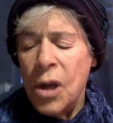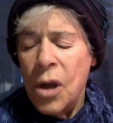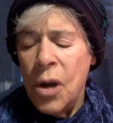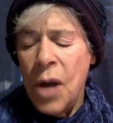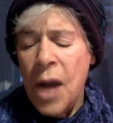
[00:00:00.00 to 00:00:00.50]

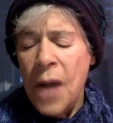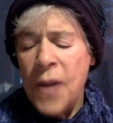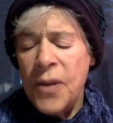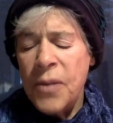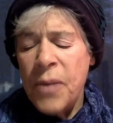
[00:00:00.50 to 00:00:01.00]
O God,
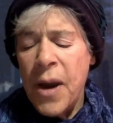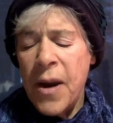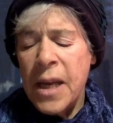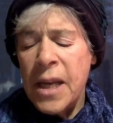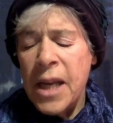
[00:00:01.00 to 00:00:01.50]
this
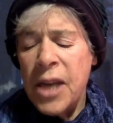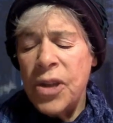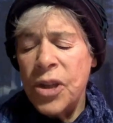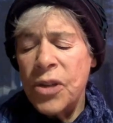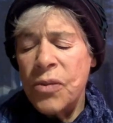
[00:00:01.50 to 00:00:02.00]
American
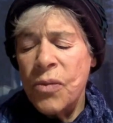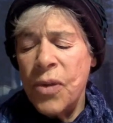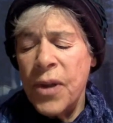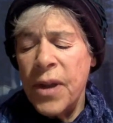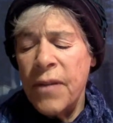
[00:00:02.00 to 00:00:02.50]
nation is
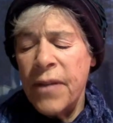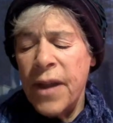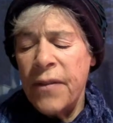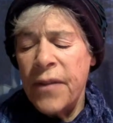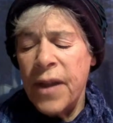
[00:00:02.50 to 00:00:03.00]
worthy of
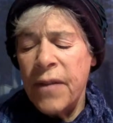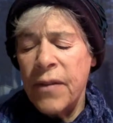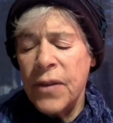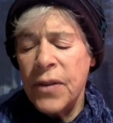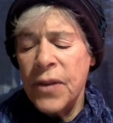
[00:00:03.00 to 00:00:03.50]
thy
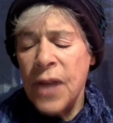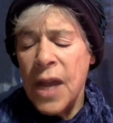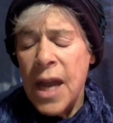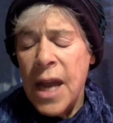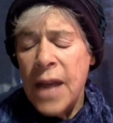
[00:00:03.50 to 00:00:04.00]
favors
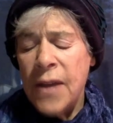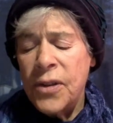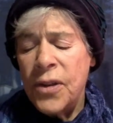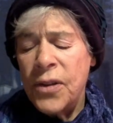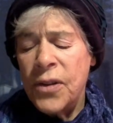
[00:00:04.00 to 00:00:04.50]
and is
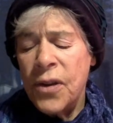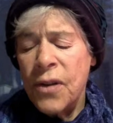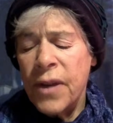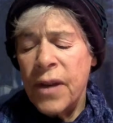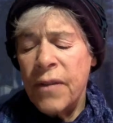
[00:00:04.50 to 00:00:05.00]

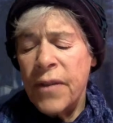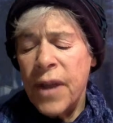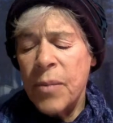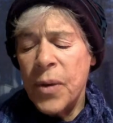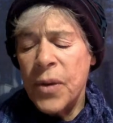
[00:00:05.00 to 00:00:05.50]
deserving of
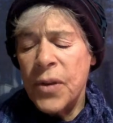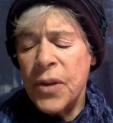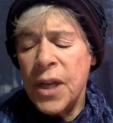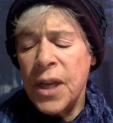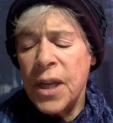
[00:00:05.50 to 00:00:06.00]
thy
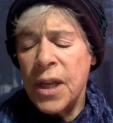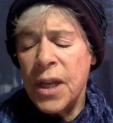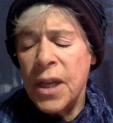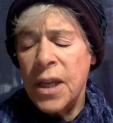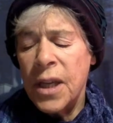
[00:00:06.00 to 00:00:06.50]
mercy.
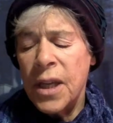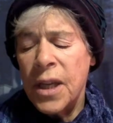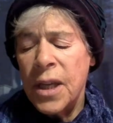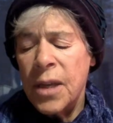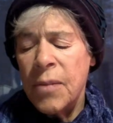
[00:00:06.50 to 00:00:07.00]

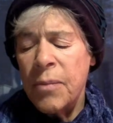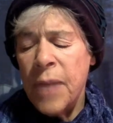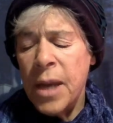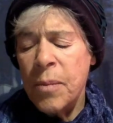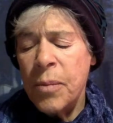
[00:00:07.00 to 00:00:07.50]

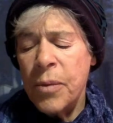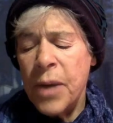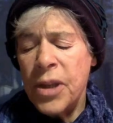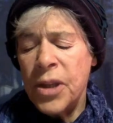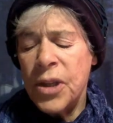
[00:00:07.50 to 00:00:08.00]
Make it
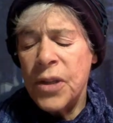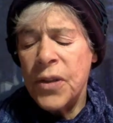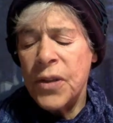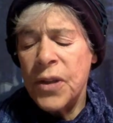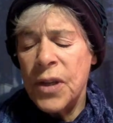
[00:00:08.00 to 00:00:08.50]

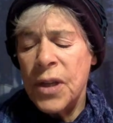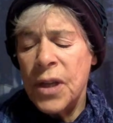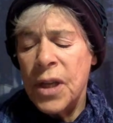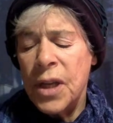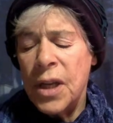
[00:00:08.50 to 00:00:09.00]
precious
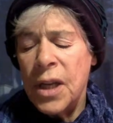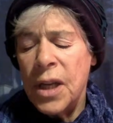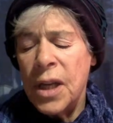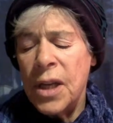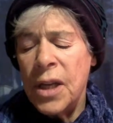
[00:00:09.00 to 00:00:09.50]

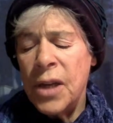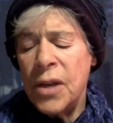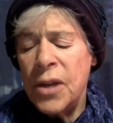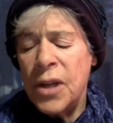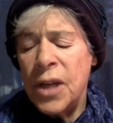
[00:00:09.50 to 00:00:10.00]
and near
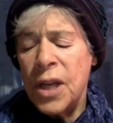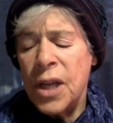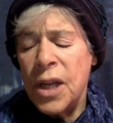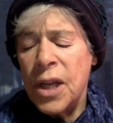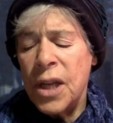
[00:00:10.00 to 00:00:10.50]
to thee
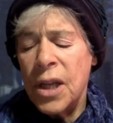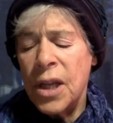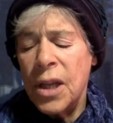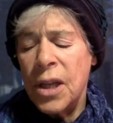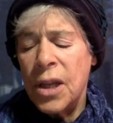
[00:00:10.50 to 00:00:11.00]

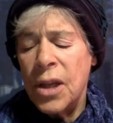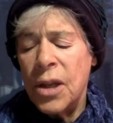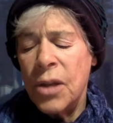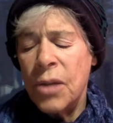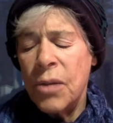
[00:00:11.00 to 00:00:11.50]

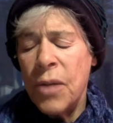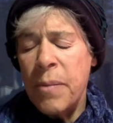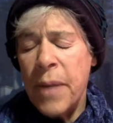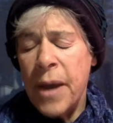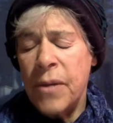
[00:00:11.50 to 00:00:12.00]
through thy
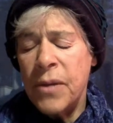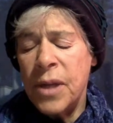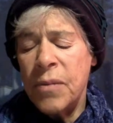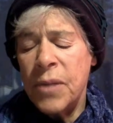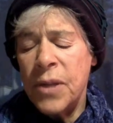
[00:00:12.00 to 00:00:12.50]

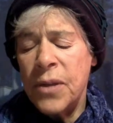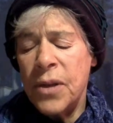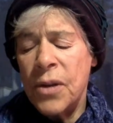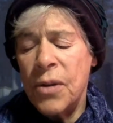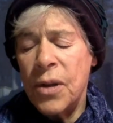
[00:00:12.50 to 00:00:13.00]
bounty and
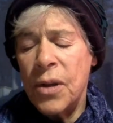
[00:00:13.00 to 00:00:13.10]
bestowal.